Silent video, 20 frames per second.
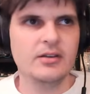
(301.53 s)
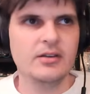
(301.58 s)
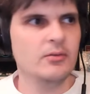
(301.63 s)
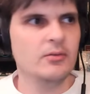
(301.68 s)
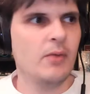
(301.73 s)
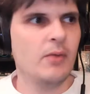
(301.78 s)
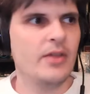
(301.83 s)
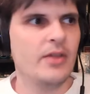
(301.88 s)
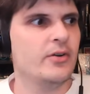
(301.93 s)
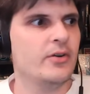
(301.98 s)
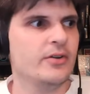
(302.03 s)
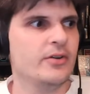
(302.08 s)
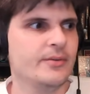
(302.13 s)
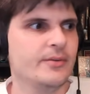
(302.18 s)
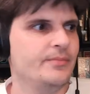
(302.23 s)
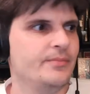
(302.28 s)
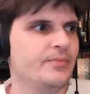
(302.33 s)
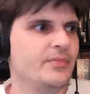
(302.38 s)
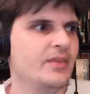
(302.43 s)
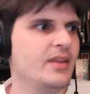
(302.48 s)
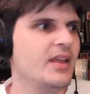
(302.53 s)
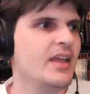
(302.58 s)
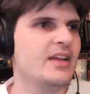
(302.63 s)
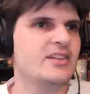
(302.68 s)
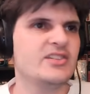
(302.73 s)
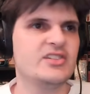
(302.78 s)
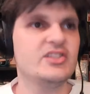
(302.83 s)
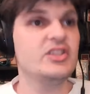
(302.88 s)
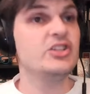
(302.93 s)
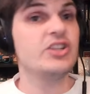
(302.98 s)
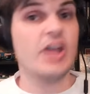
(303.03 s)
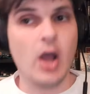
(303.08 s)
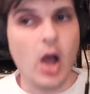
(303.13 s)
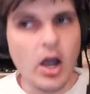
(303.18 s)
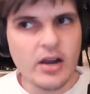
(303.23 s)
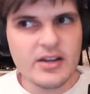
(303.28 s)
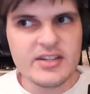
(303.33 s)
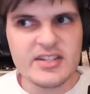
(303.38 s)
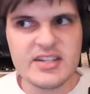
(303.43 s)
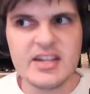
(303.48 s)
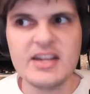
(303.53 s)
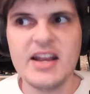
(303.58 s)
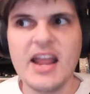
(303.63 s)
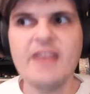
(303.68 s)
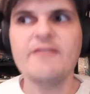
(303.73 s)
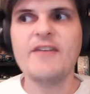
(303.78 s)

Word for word: whether it's DJ Augustin. They've